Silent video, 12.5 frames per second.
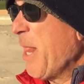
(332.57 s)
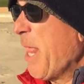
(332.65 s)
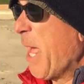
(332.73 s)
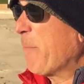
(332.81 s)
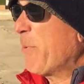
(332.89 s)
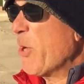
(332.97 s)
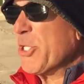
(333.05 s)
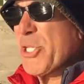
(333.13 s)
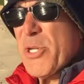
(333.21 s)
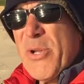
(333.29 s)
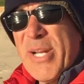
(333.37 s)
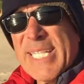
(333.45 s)
a
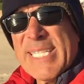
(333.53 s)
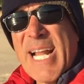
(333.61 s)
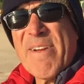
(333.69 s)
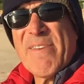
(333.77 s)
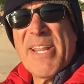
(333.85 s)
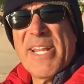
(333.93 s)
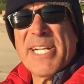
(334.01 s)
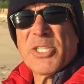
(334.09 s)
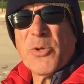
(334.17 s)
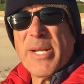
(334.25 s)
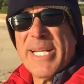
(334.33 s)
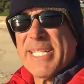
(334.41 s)
person who doesn't have anything
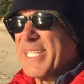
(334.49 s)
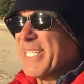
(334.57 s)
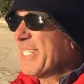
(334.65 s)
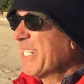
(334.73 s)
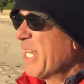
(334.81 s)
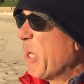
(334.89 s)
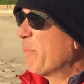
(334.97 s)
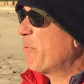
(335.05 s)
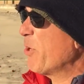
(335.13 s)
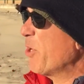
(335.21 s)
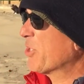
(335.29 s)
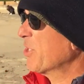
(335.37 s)
to eat, a
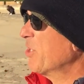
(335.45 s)
person